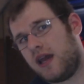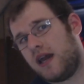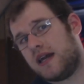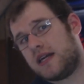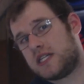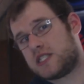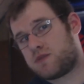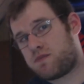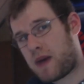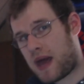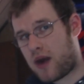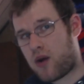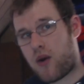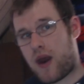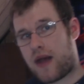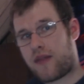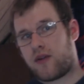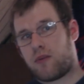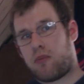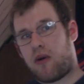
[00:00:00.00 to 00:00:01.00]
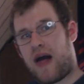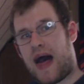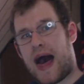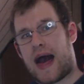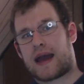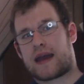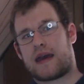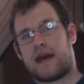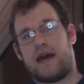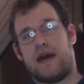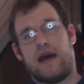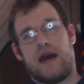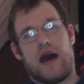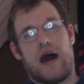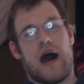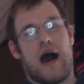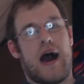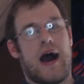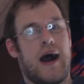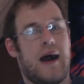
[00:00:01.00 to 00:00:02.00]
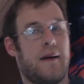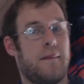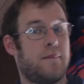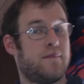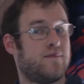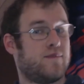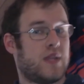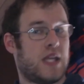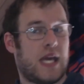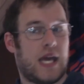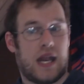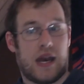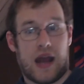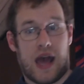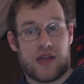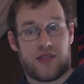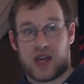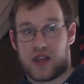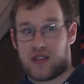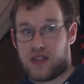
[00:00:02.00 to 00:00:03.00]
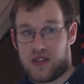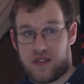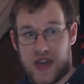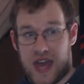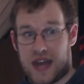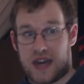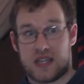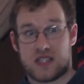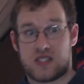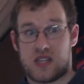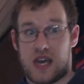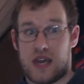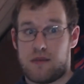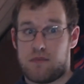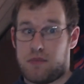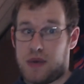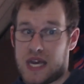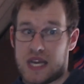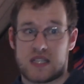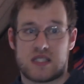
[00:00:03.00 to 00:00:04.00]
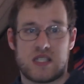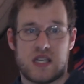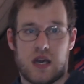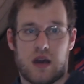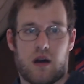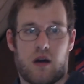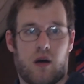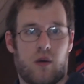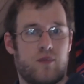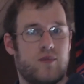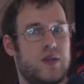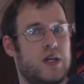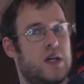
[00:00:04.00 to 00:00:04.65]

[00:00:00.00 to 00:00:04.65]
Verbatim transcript: He's been around the block, and I think that is a big deal.